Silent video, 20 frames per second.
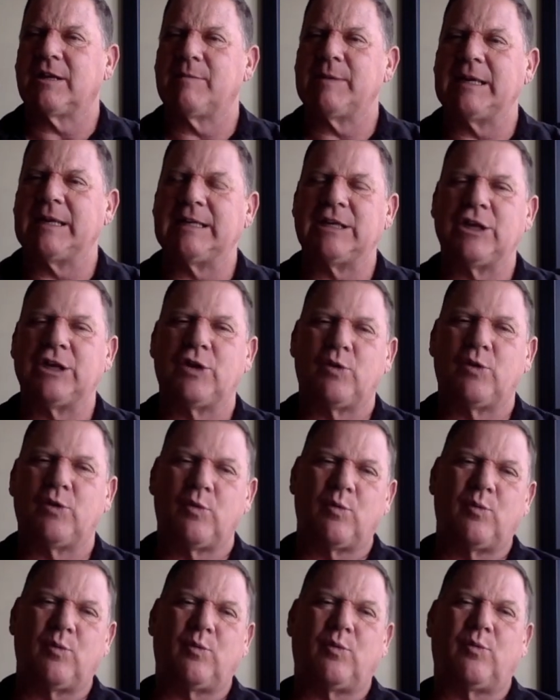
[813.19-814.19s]
I mean, you
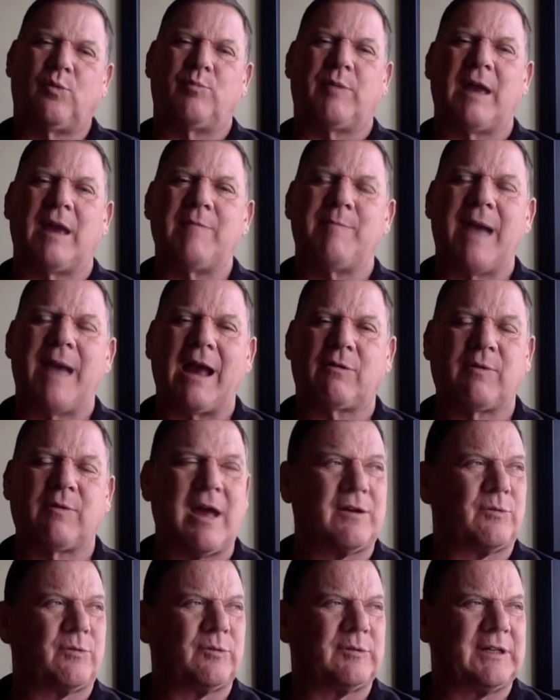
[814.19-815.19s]
know, my
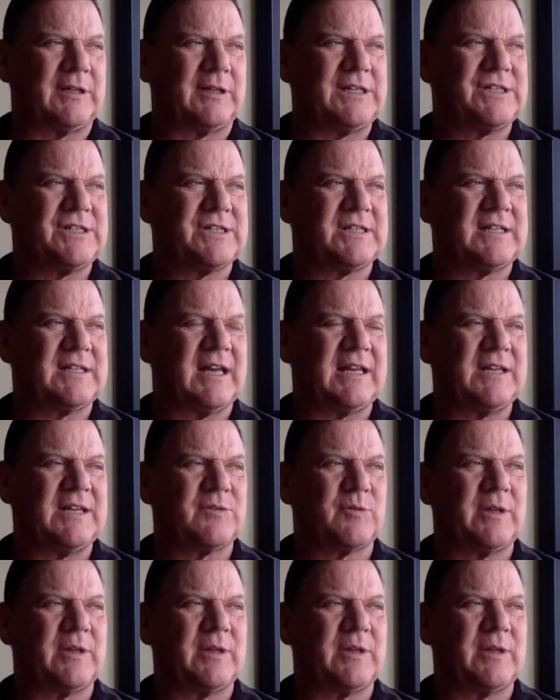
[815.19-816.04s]
background in religious studies,